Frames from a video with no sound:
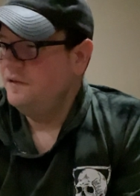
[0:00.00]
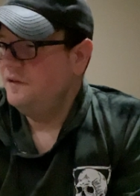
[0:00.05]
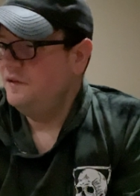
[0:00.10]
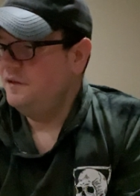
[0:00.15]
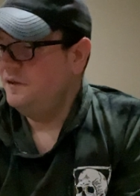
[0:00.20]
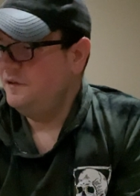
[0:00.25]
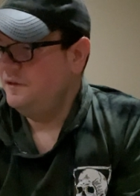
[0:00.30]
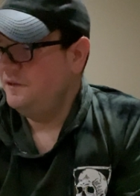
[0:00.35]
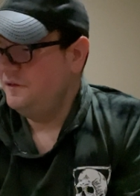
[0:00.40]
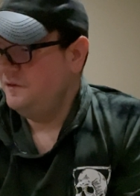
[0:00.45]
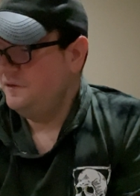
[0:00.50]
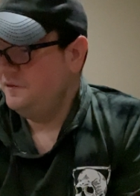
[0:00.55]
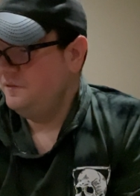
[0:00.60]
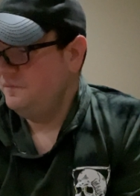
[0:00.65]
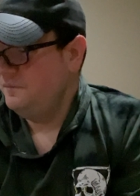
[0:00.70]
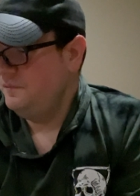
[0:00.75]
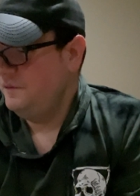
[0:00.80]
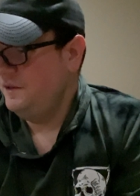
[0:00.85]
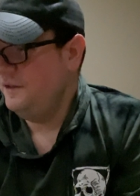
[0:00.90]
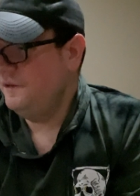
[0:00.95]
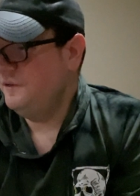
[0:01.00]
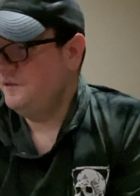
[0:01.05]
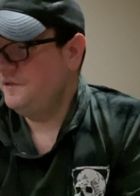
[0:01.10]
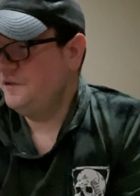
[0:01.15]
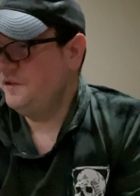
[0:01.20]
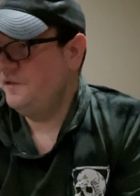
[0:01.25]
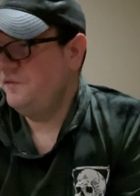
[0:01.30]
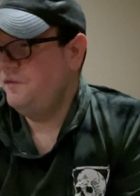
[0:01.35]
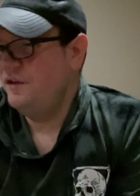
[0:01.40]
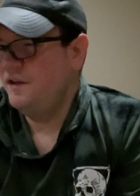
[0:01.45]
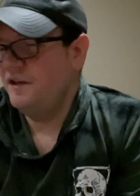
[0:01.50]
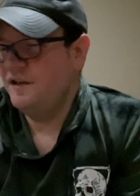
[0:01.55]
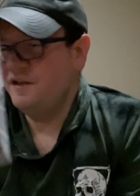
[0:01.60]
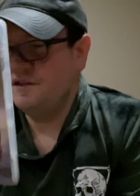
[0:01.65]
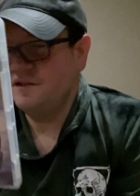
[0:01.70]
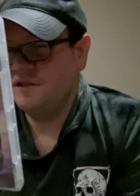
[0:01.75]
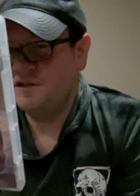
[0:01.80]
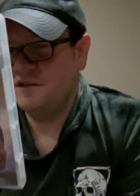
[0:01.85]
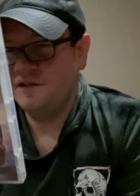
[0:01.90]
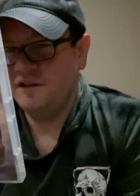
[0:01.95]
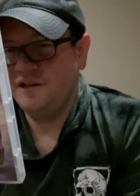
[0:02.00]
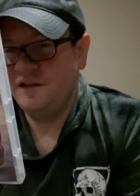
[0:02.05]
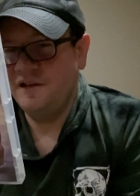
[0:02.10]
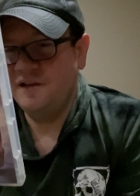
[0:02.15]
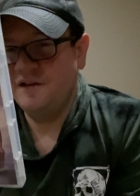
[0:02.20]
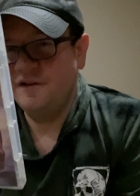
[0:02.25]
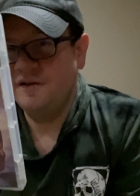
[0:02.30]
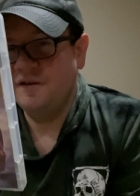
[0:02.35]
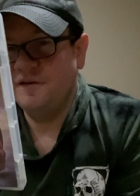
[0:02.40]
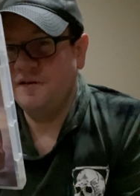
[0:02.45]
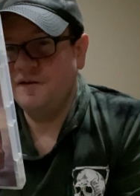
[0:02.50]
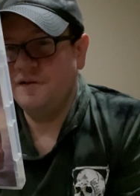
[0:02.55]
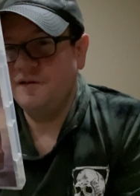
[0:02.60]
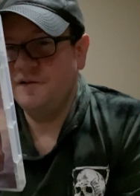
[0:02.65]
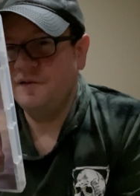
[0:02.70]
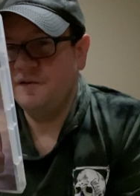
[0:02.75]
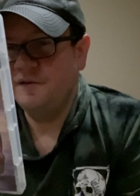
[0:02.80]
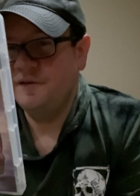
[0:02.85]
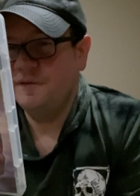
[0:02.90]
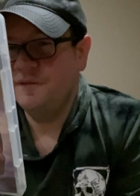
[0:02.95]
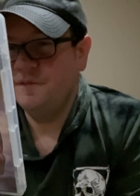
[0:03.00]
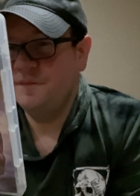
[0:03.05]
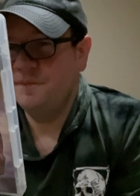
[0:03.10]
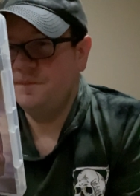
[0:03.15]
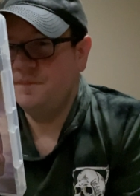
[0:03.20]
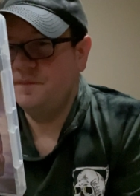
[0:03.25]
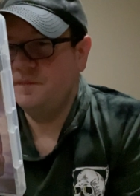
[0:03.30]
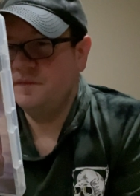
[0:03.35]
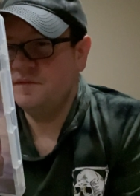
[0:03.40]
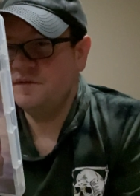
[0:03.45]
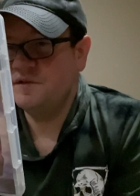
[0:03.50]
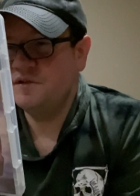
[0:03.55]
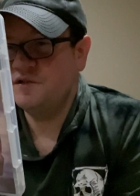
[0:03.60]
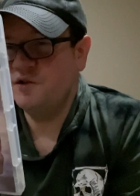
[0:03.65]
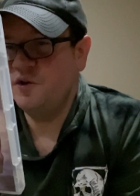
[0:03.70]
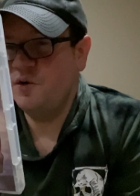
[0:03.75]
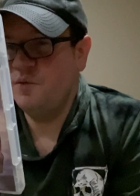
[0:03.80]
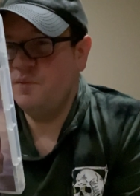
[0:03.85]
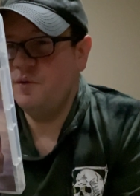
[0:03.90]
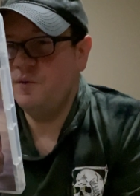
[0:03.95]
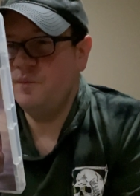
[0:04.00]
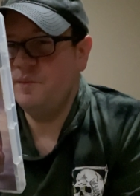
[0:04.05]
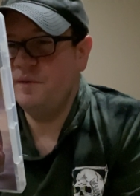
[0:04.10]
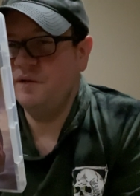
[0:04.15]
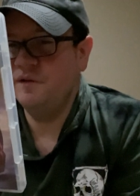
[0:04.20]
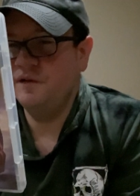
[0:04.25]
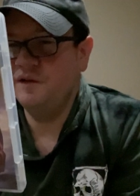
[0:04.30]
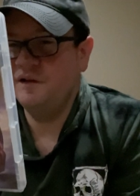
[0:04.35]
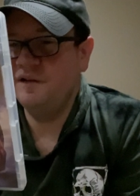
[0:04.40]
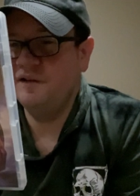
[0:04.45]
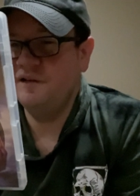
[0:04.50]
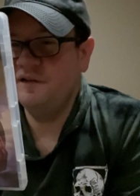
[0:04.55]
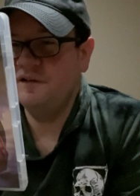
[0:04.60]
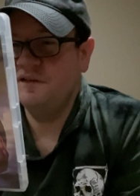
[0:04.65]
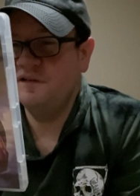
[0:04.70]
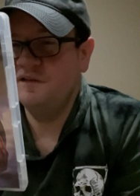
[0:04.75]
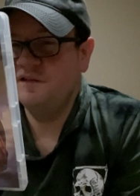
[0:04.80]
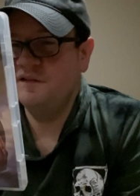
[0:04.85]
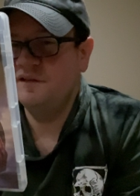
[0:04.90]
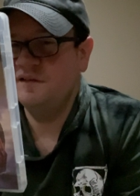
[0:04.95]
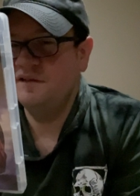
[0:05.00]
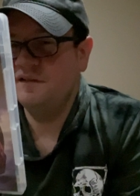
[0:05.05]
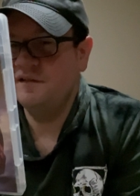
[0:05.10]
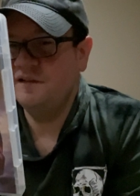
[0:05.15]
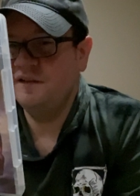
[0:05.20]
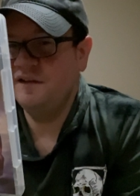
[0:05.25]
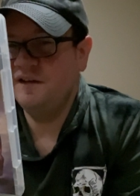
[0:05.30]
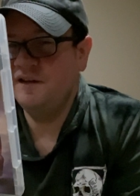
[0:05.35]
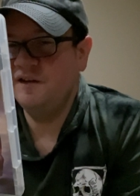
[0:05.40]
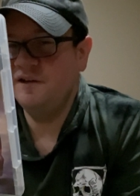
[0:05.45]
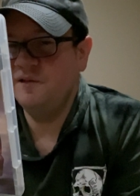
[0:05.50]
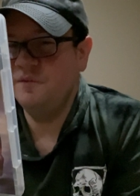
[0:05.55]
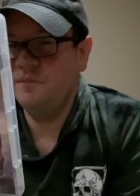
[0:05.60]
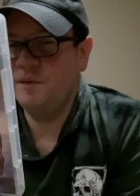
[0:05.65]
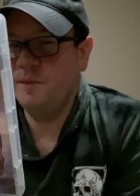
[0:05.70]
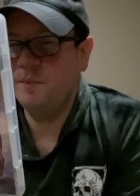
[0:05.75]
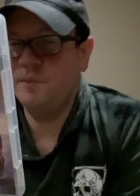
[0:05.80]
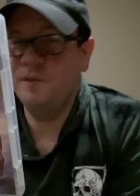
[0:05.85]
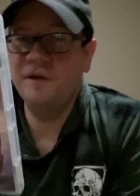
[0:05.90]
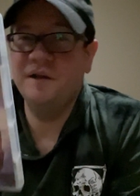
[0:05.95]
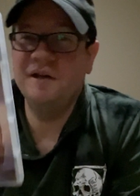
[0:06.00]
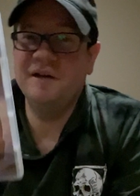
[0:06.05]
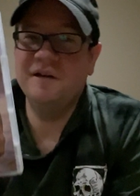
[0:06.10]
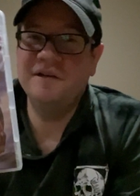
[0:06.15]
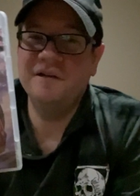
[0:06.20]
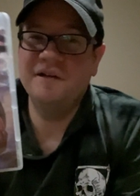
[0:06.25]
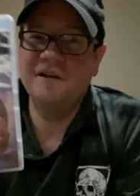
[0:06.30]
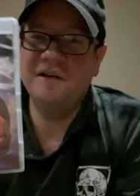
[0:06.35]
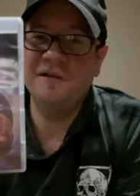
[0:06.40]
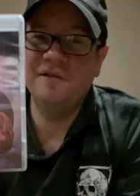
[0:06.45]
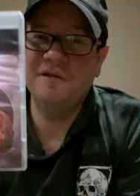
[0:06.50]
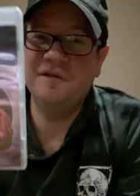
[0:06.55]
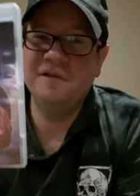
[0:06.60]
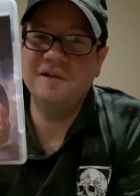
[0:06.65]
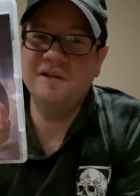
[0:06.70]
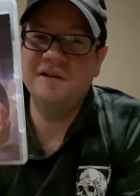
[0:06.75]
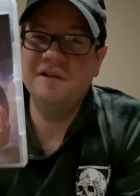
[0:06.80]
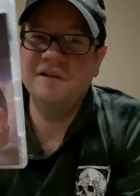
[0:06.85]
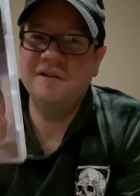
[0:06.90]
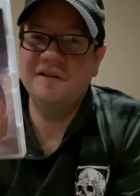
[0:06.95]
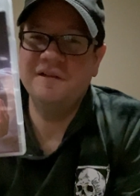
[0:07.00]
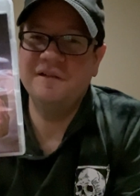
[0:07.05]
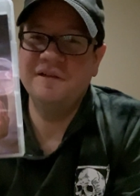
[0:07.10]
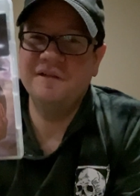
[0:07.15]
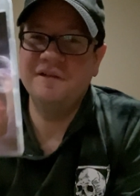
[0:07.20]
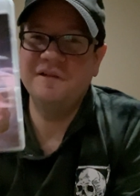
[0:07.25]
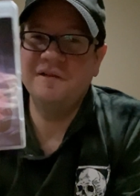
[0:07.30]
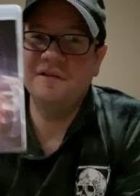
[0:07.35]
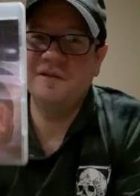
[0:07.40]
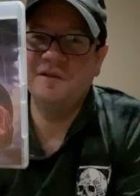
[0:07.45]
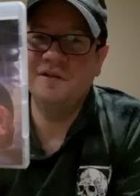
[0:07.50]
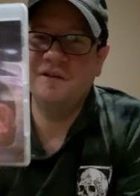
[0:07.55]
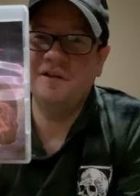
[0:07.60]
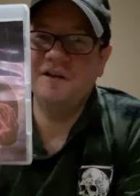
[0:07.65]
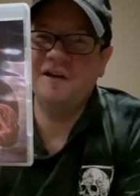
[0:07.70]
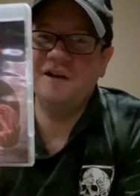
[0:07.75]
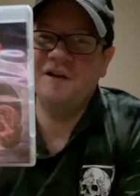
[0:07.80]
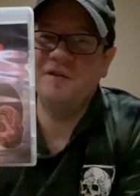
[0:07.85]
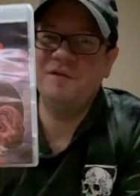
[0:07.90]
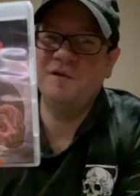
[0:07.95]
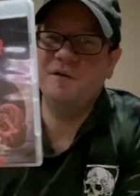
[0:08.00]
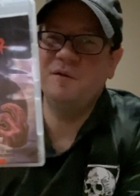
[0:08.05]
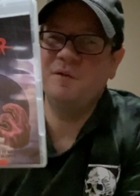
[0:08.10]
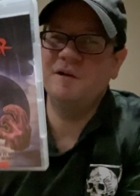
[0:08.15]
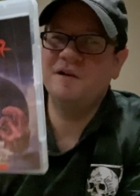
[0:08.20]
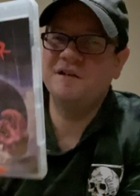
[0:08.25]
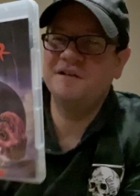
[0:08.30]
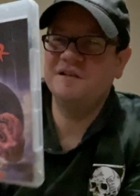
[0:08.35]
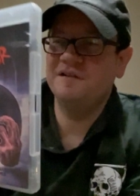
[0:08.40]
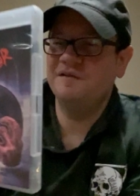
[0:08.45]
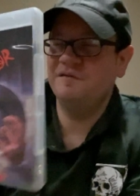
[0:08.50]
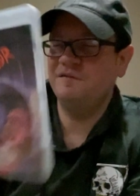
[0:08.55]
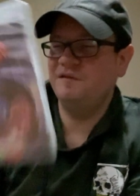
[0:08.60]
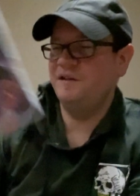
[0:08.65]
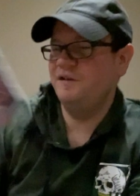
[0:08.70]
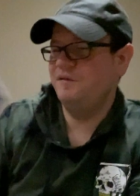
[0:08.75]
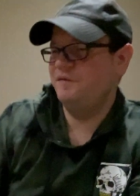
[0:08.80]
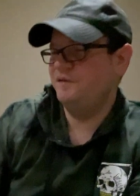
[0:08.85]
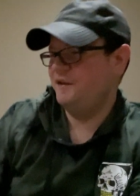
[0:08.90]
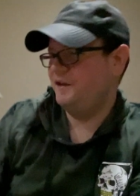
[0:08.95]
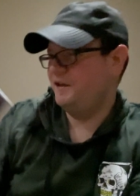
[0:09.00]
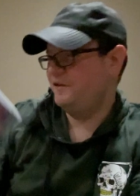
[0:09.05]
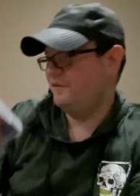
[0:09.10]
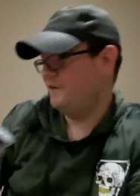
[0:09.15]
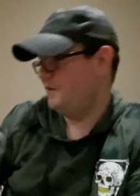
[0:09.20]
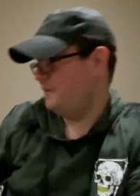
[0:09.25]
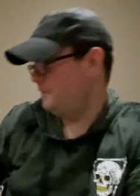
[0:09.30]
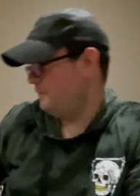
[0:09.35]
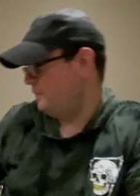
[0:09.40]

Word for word: uh, yeah, so if you guys like uh, snowmobiling and people getting killed, I definitely watch, definitely give that a